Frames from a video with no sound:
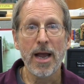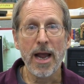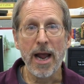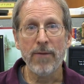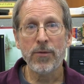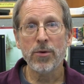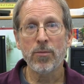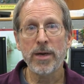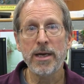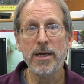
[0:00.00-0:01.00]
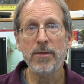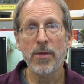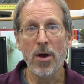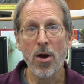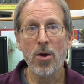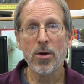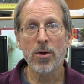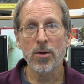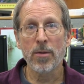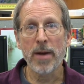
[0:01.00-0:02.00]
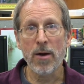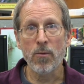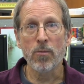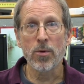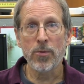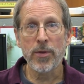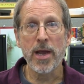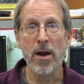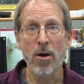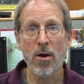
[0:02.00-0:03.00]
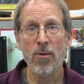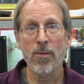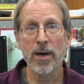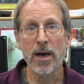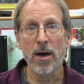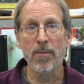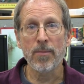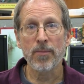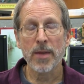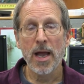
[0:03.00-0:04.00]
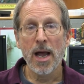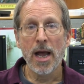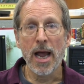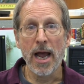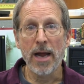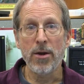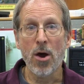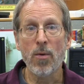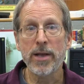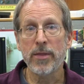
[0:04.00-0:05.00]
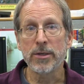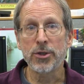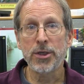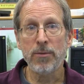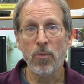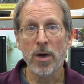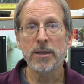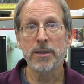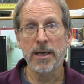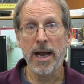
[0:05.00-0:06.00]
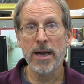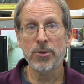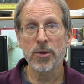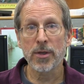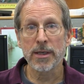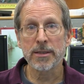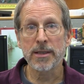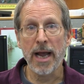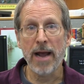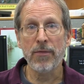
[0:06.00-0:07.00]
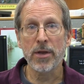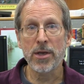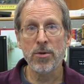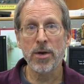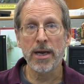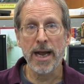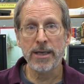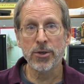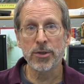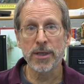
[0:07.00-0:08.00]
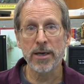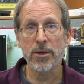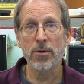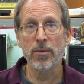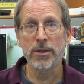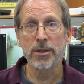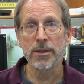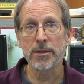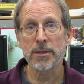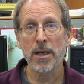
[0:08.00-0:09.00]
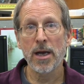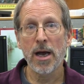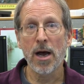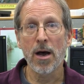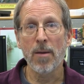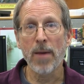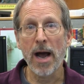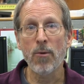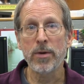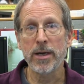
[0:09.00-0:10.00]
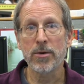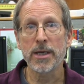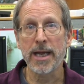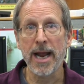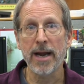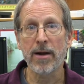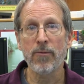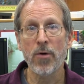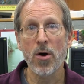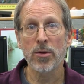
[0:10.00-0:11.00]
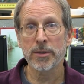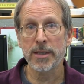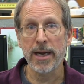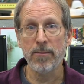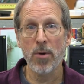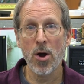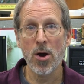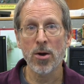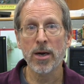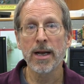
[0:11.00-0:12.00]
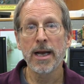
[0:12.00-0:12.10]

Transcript: After reading the article about Ruth Yarrow and knowing that she was a naturalist at the Cayuga Nature Center, which is out near Taganic Falls State Park,